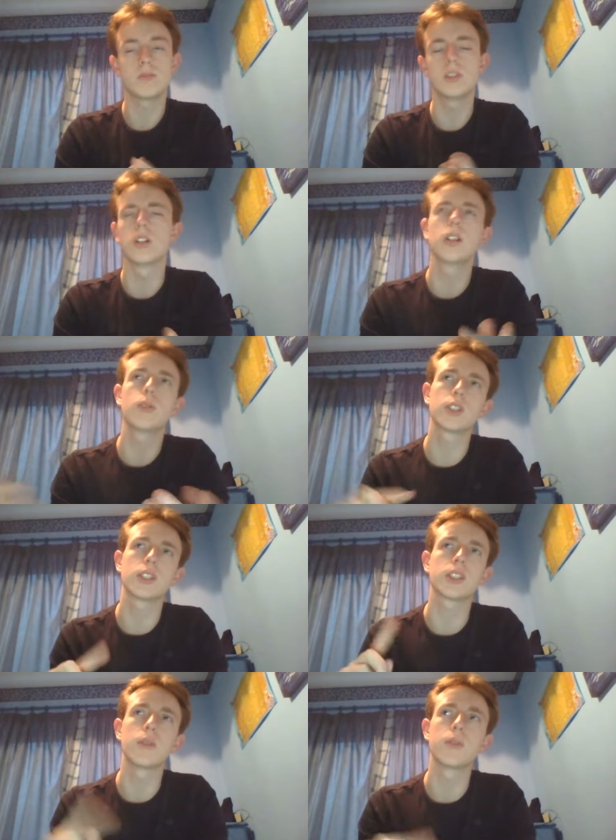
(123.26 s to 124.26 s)
No, it
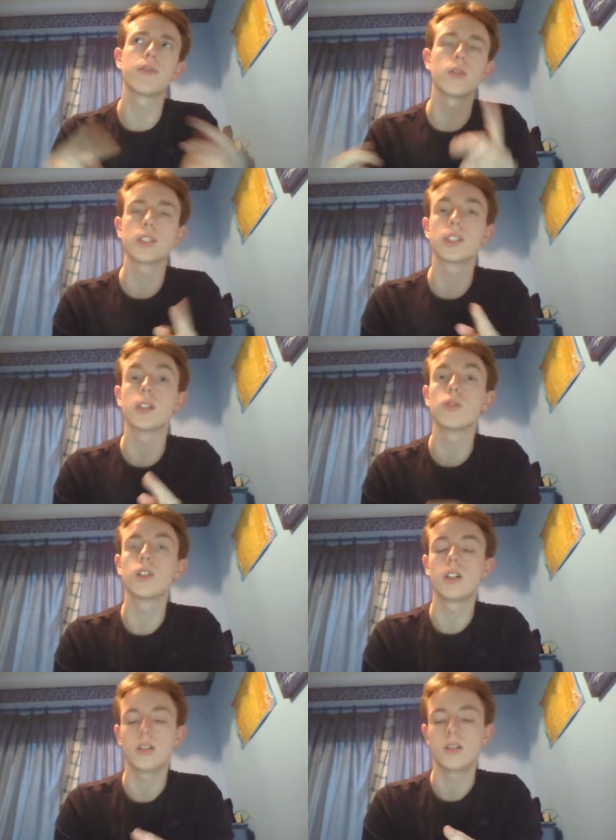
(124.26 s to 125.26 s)
wasn't a Slim before, it is now.
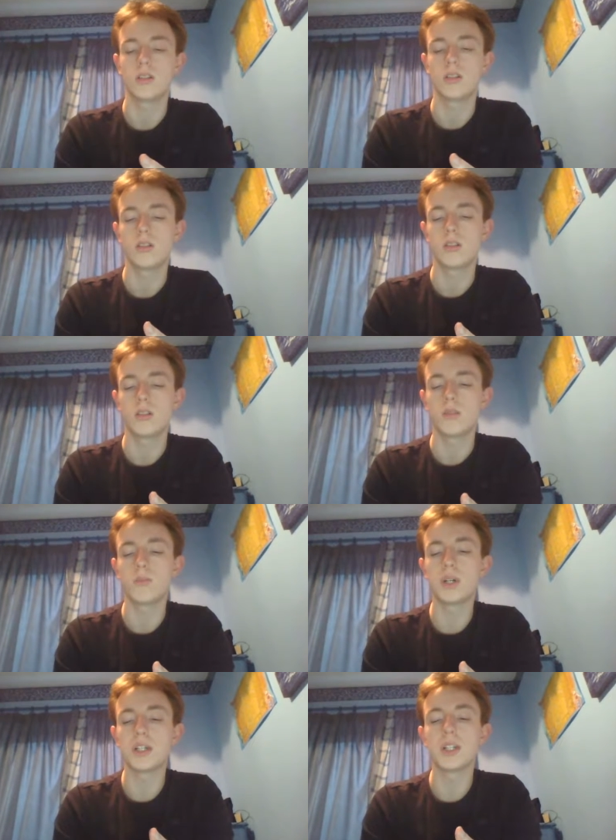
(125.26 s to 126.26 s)

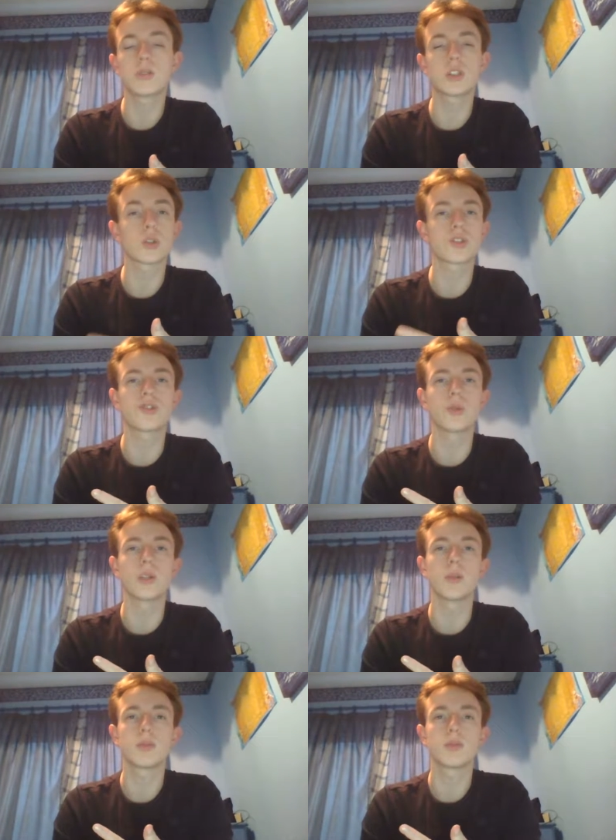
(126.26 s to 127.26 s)
But it was so screwed
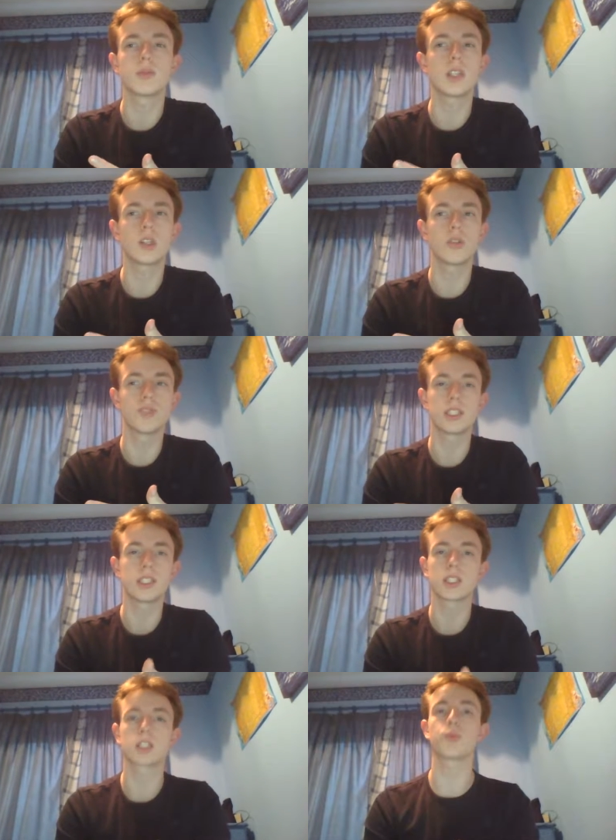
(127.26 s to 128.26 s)
up. They couldn't read
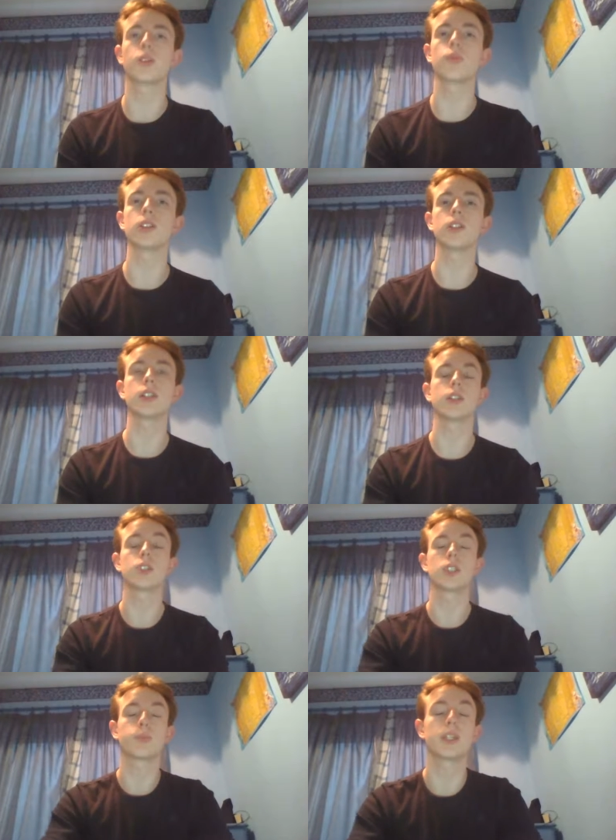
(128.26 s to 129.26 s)
discs properly, and I
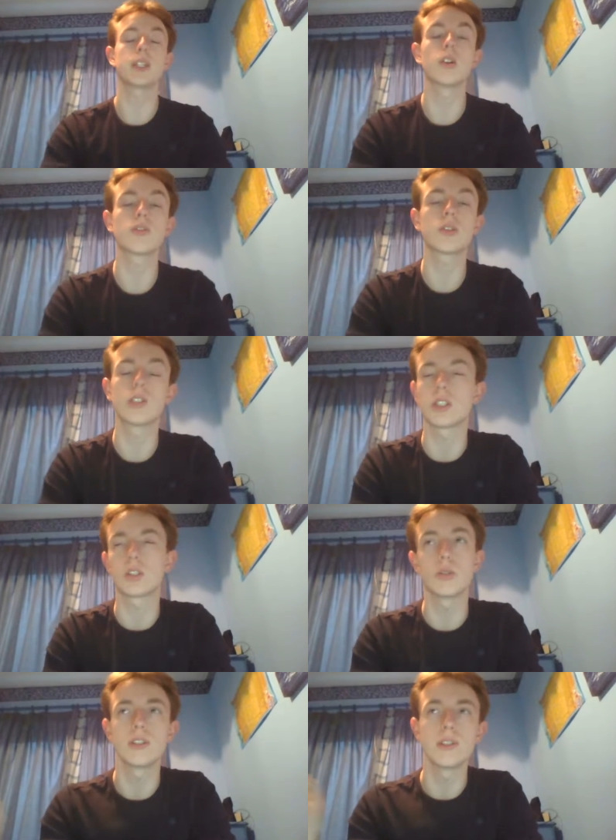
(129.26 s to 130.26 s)
was just peed off, so I
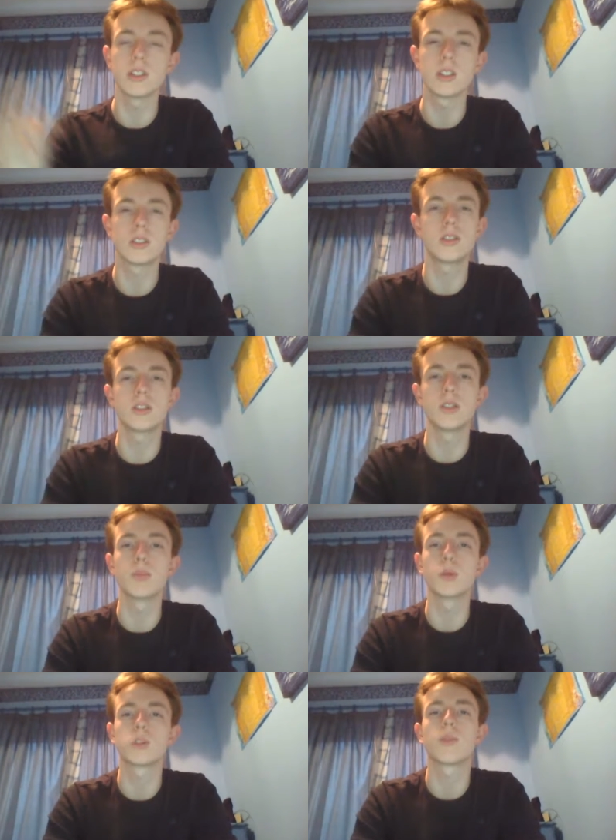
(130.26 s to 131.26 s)
just got rid of it and
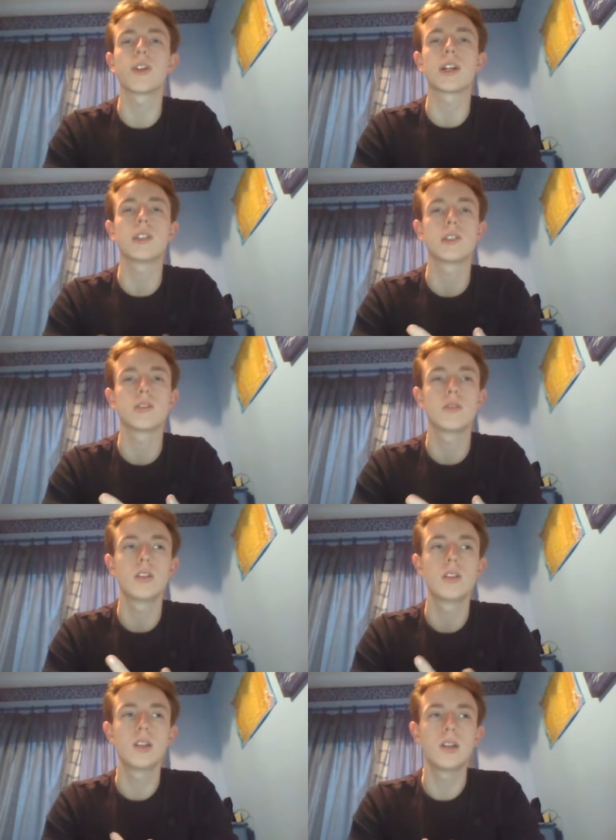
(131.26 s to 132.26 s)
bought something else
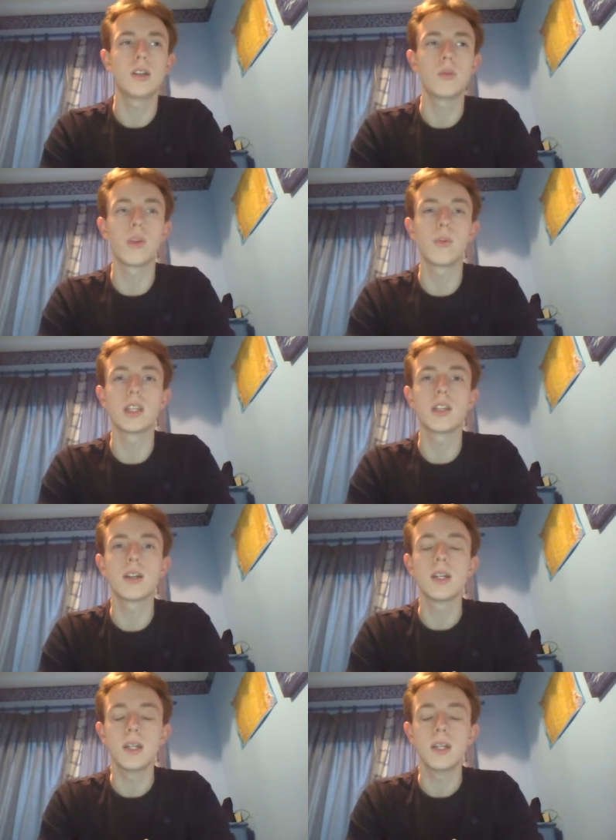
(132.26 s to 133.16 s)
with the money.